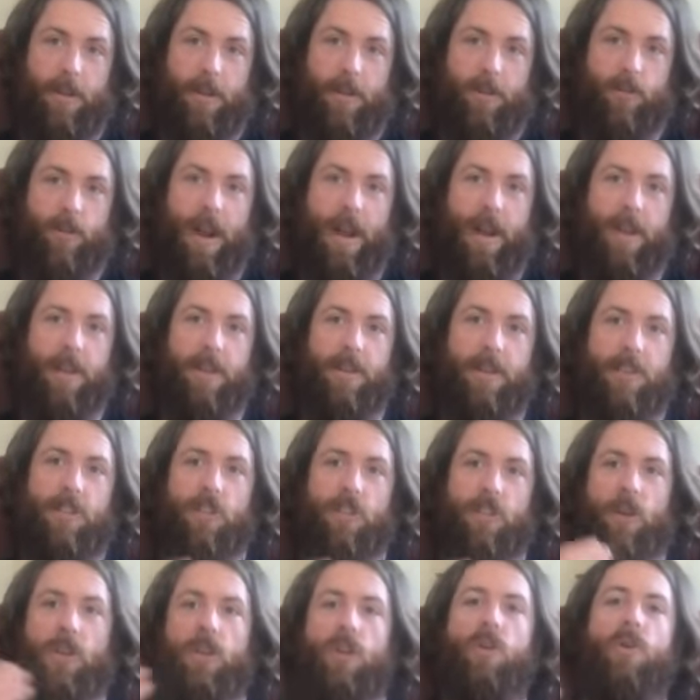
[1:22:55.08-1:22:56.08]
right?
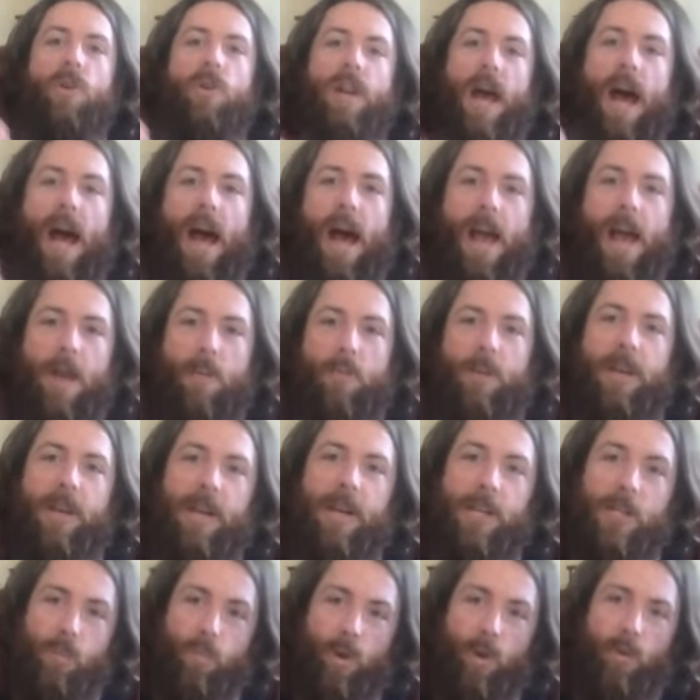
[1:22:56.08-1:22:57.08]
You and I,
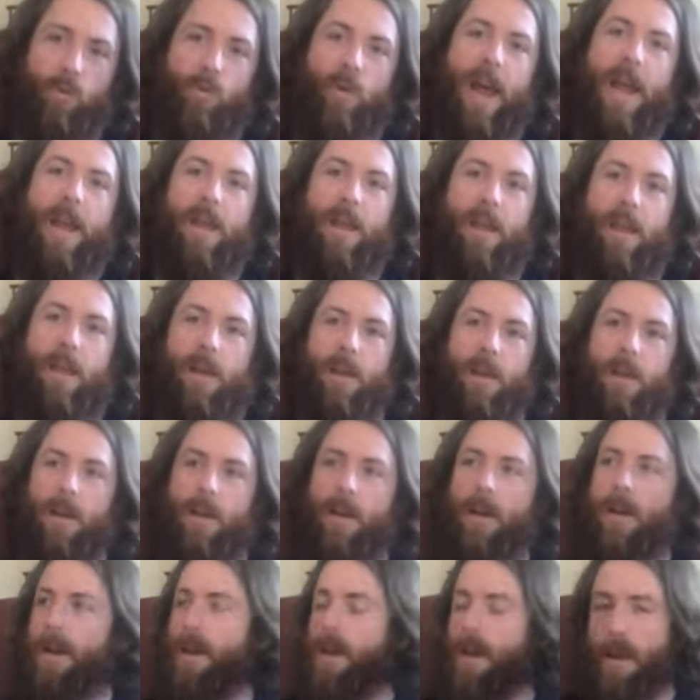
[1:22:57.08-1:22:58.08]
because we're ready,
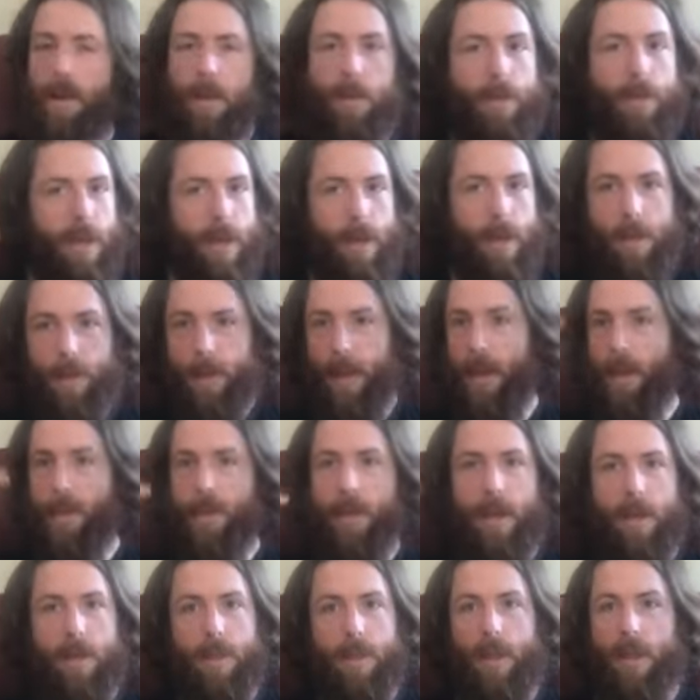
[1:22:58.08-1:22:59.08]
think,
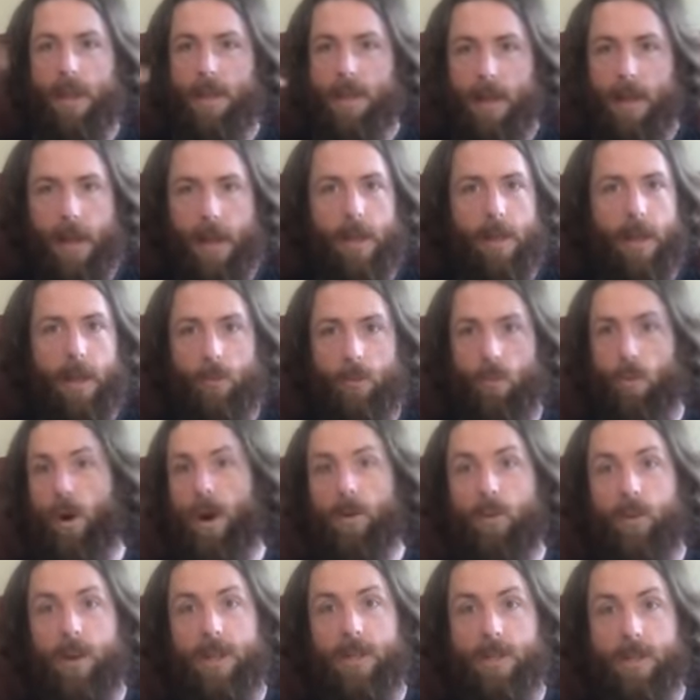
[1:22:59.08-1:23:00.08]
like, what
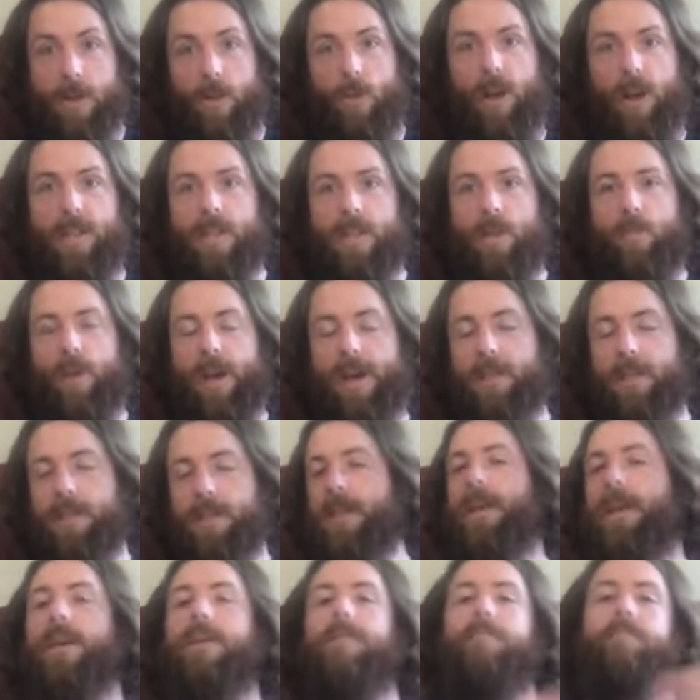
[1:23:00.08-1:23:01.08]
do we do? What's the best
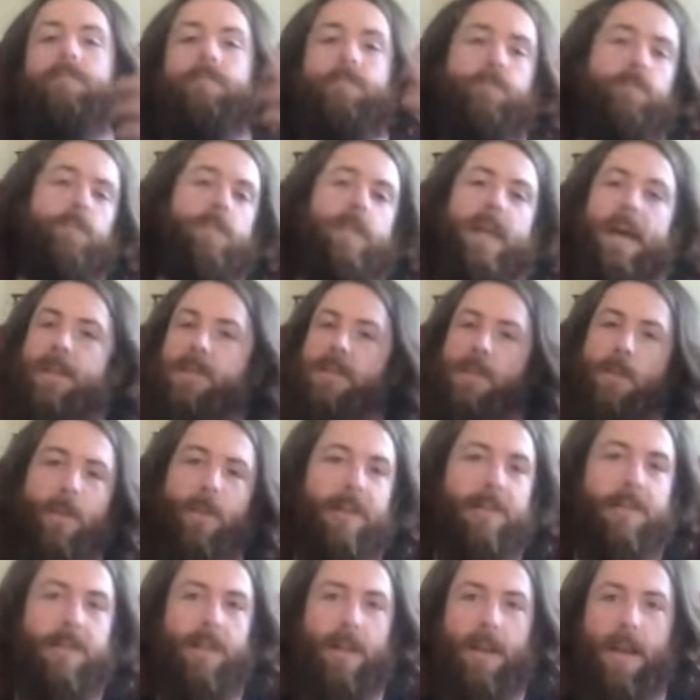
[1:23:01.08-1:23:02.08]
thing? That's the
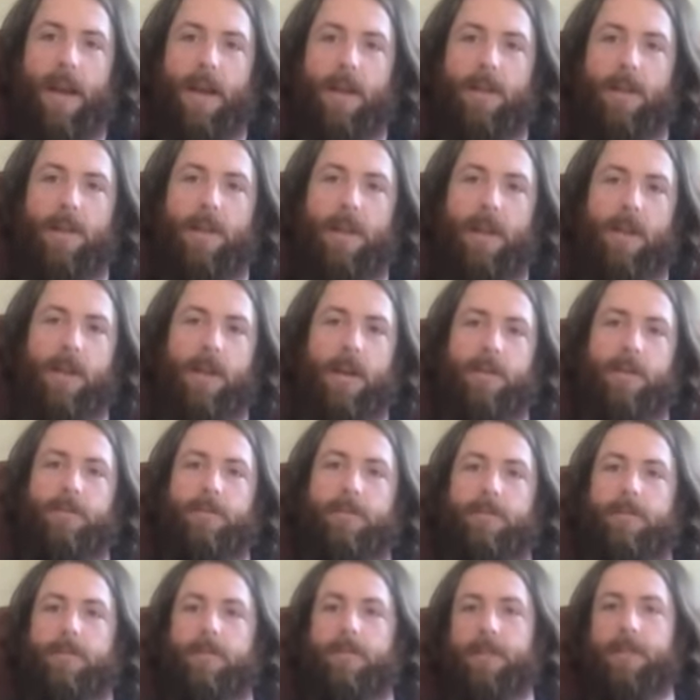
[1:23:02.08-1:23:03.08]
best thing I could think of.
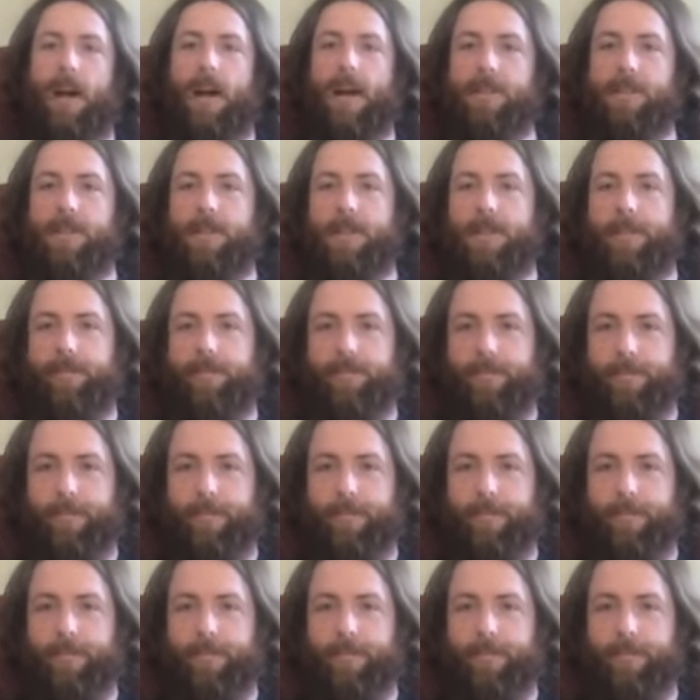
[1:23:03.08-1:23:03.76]
Hustle.